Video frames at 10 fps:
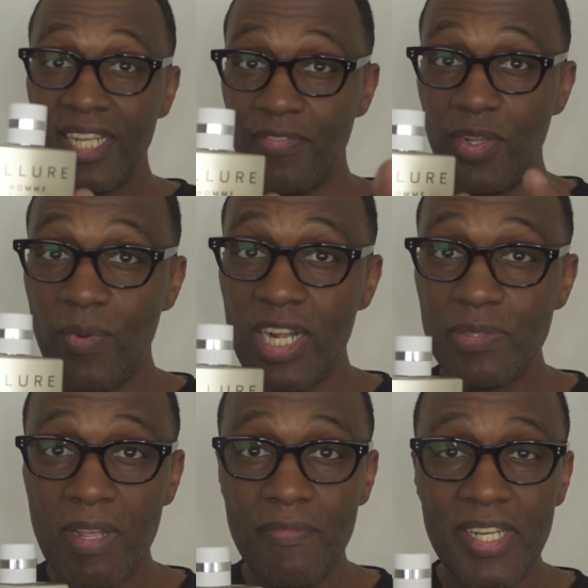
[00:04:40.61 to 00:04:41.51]
If you
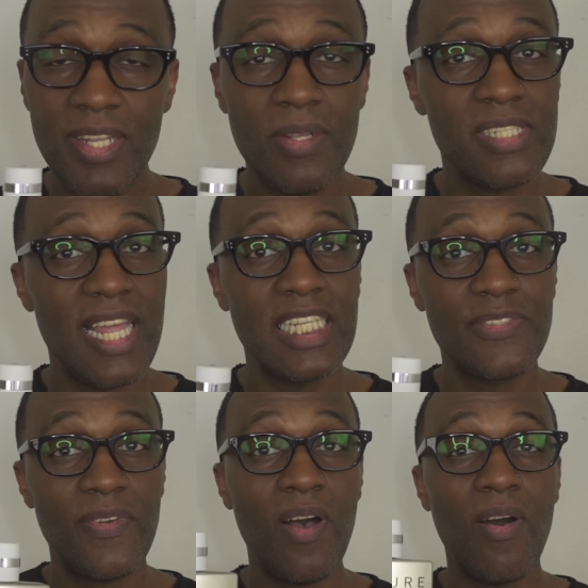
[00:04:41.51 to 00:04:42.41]
watched my videos
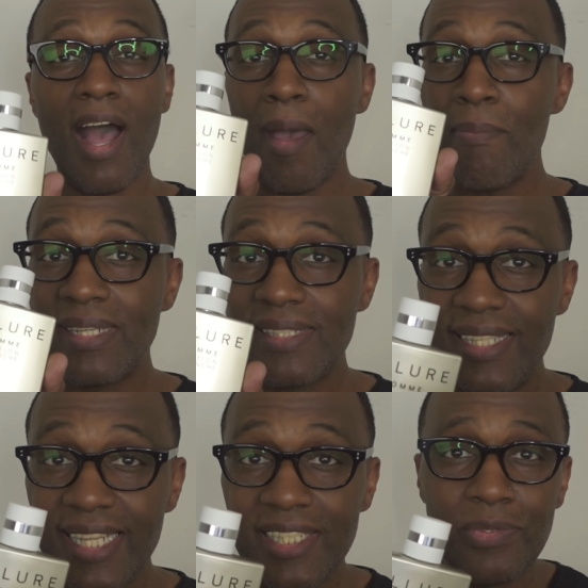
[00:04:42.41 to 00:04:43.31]
last fall, I
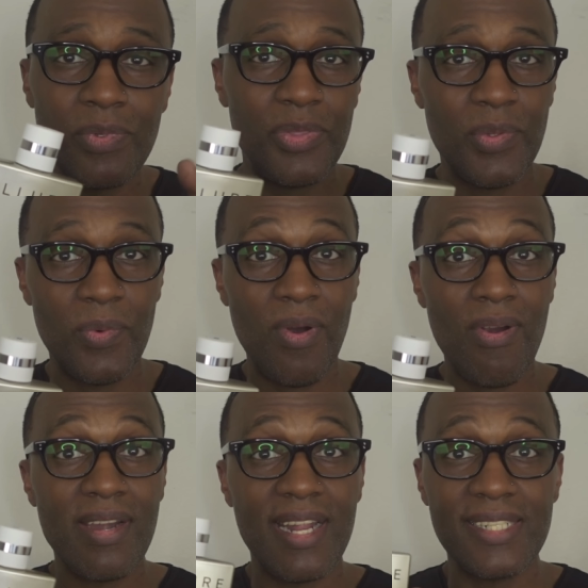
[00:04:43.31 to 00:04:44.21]
mixed this with
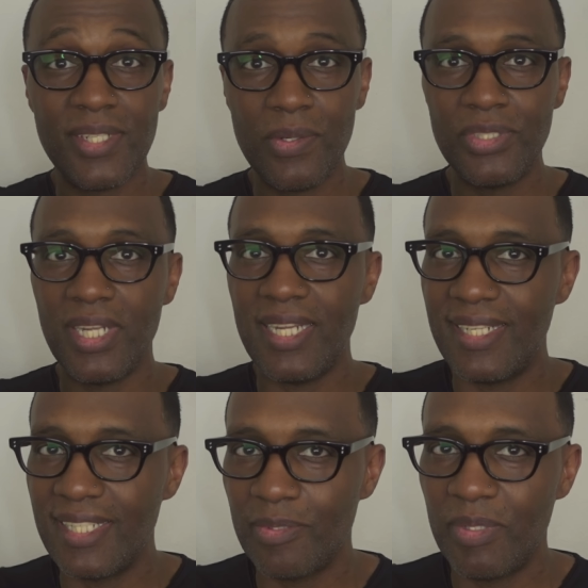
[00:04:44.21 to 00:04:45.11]
Noir and I told you it
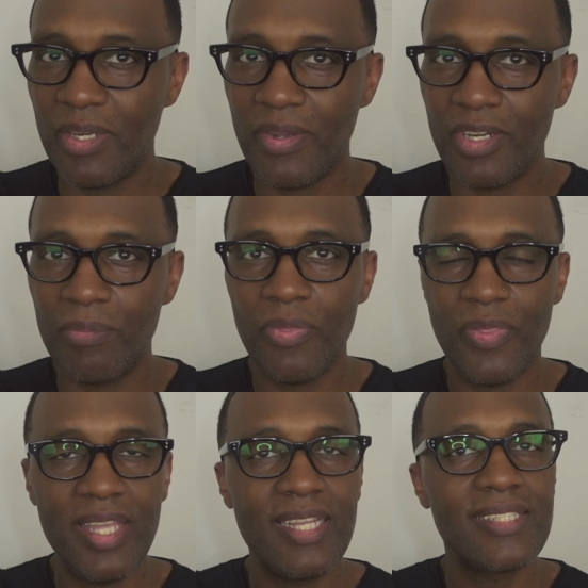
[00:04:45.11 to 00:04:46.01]
did some incredible
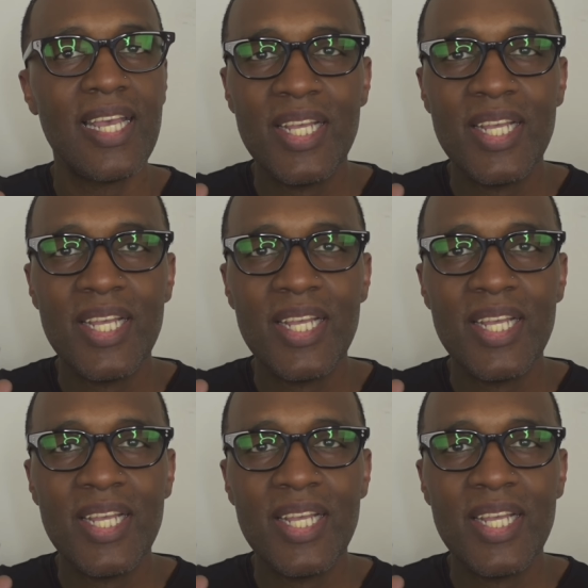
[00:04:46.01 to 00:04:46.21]
things.